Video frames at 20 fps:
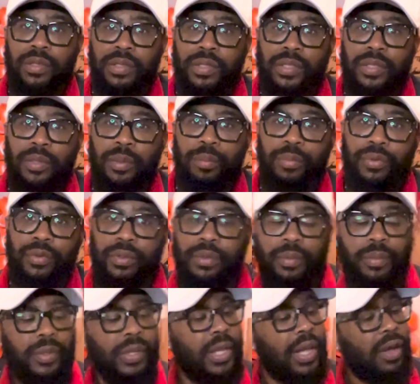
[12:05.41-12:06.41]
So boom,
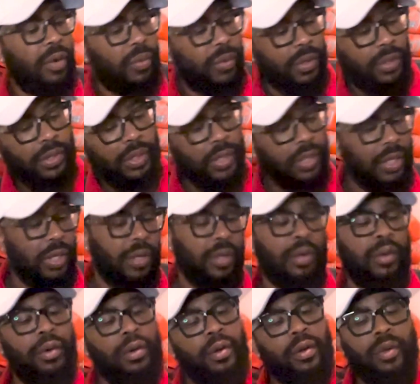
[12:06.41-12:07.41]
we got one there.
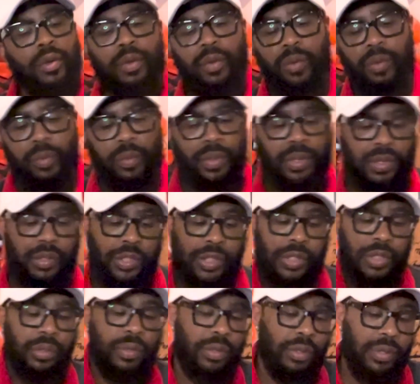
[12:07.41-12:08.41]
We're gonna
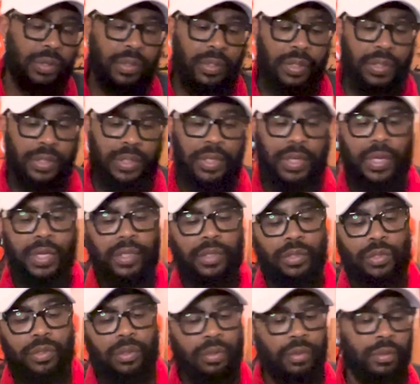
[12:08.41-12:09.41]
show it on this side
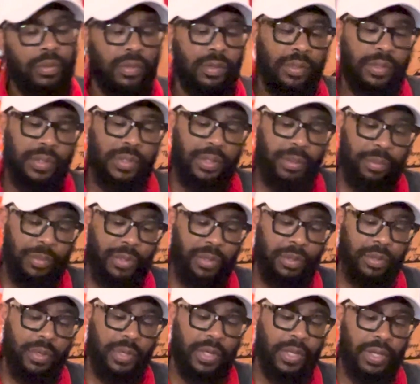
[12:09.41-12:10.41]
too. Let me
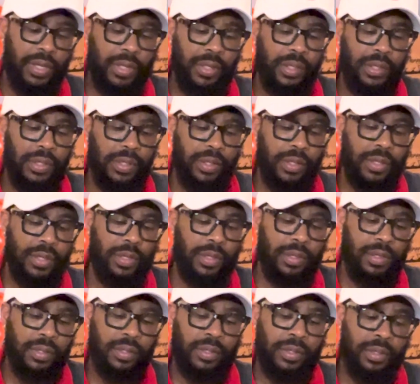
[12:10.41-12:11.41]
go ahead and
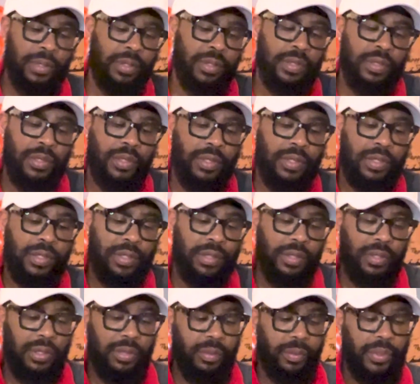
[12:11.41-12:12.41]

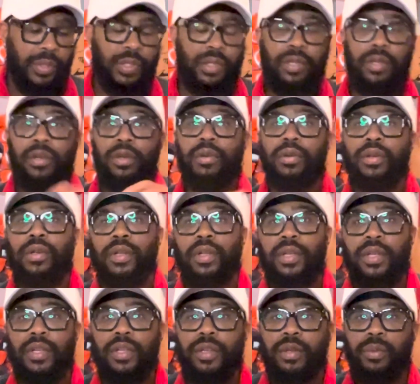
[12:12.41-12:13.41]
there we go.
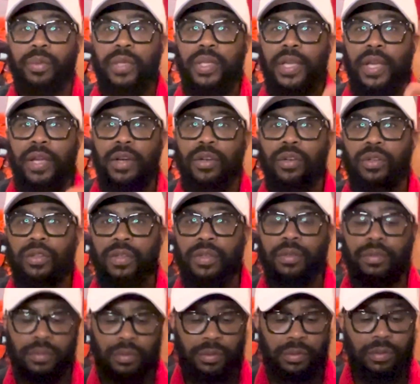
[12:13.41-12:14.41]
We got it
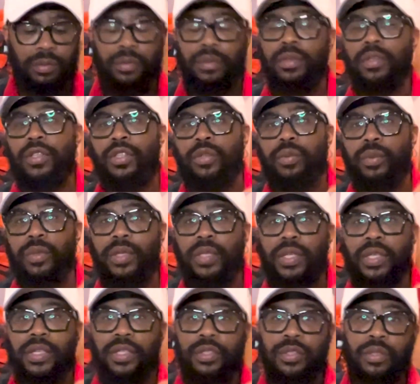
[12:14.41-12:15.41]
on this one
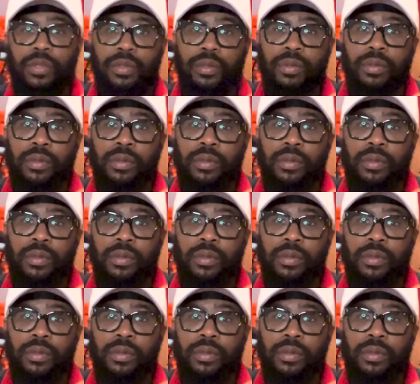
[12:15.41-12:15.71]
here too.